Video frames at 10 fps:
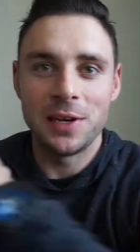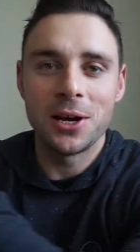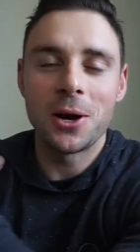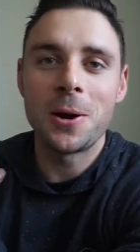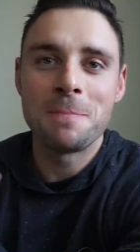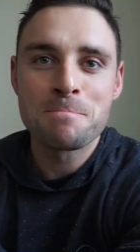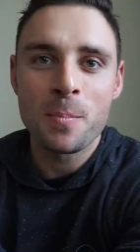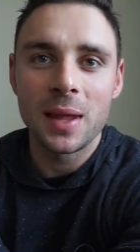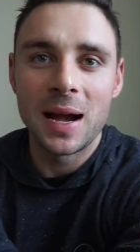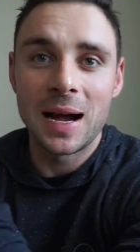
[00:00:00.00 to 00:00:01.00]
video,
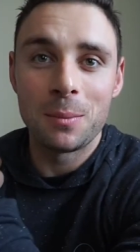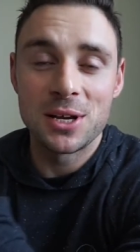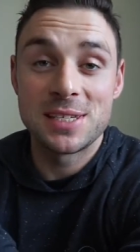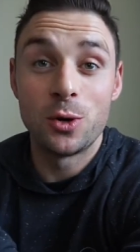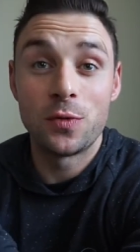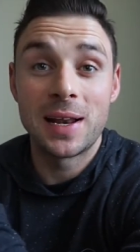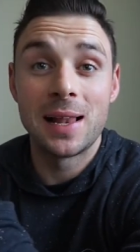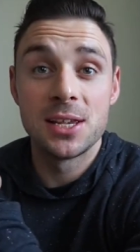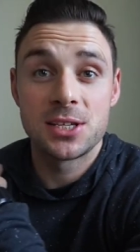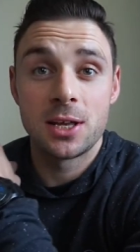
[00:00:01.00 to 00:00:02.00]
uh, myself and
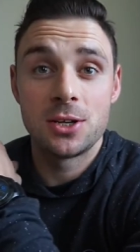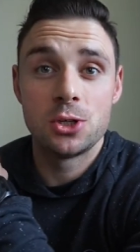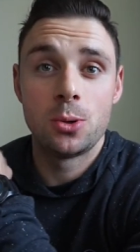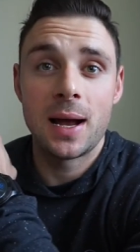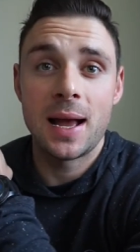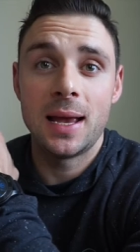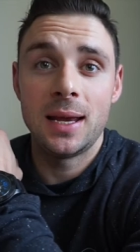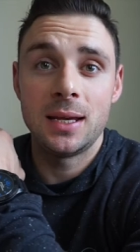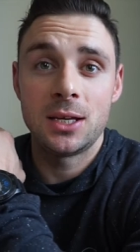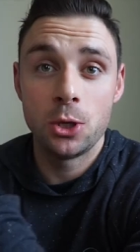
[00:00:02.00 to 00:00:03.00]
Alice are going to do
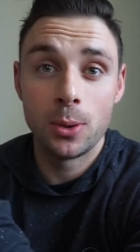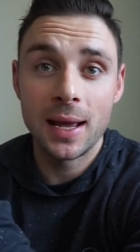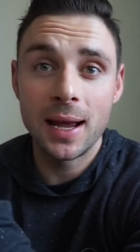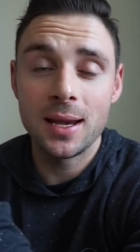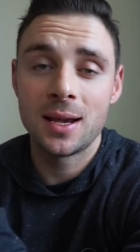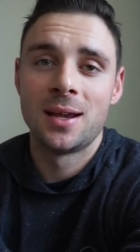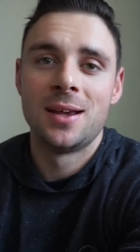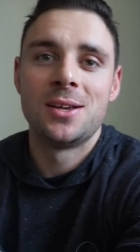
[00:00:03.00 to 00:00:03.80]
a Q&A.